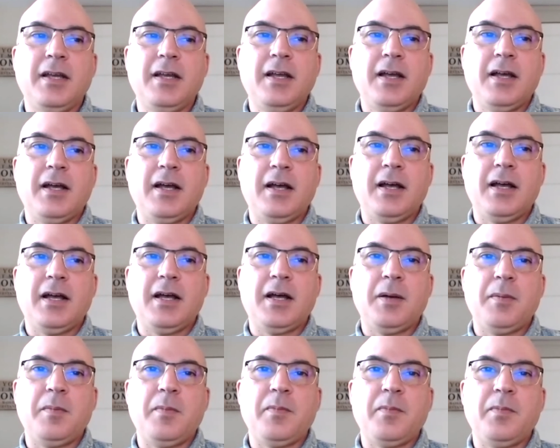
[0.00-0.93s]

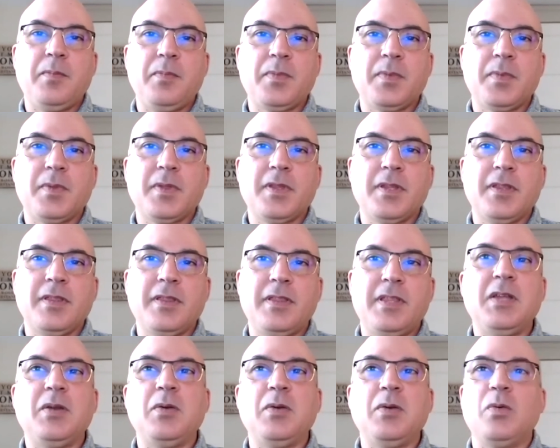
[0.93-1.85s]
um,
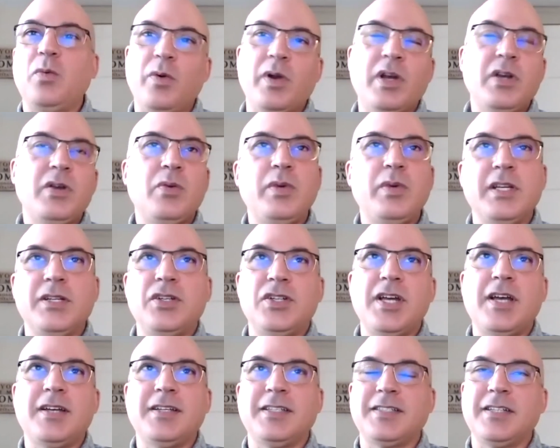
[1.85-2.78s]
then where do we
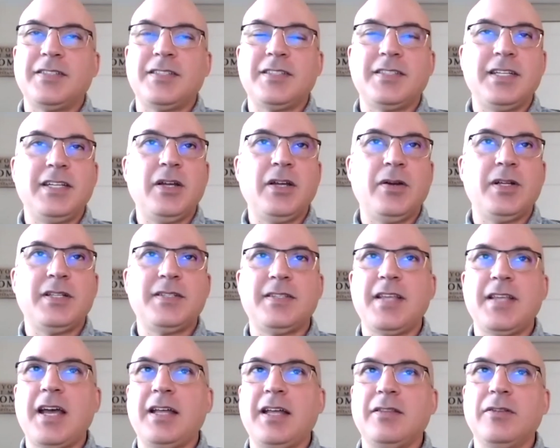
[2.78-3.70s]
adjust? It's
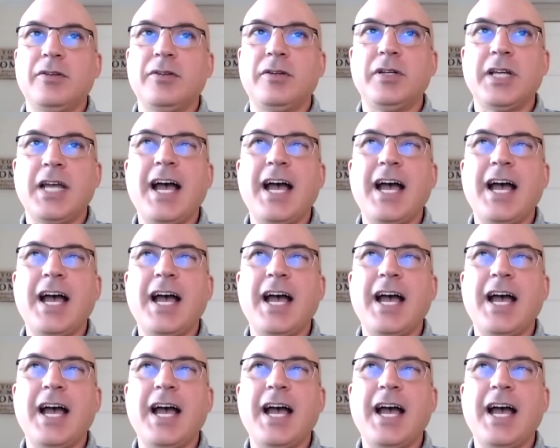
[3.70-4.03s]
that learning.